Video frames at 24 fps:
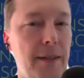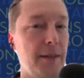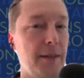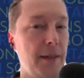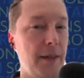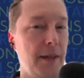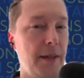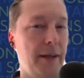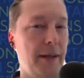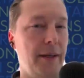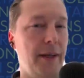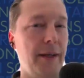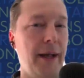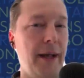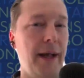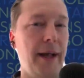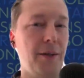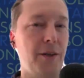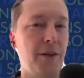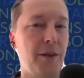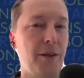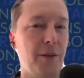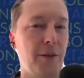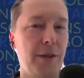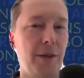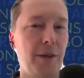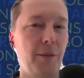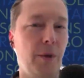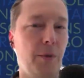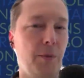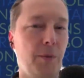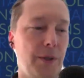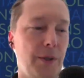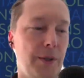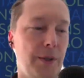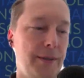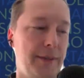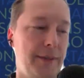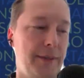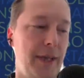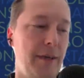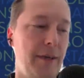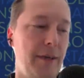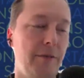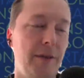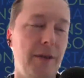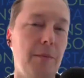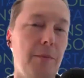that actually what will
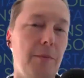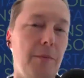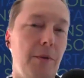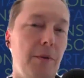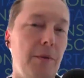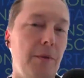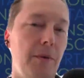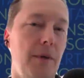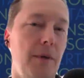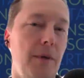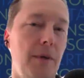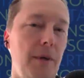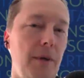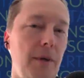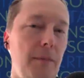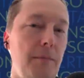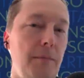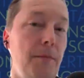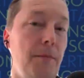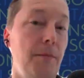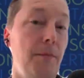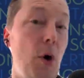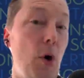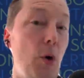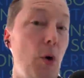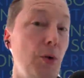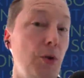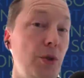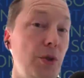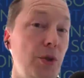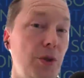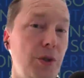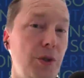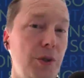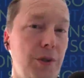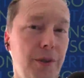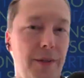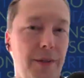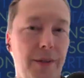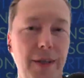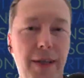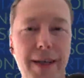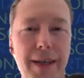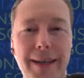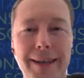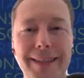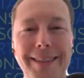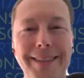save them most?
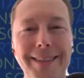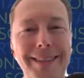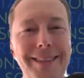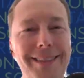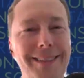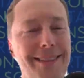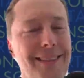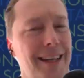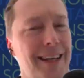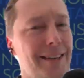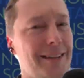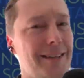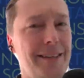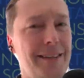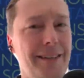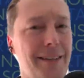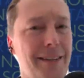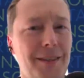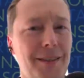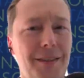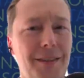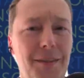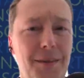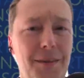It's not clear.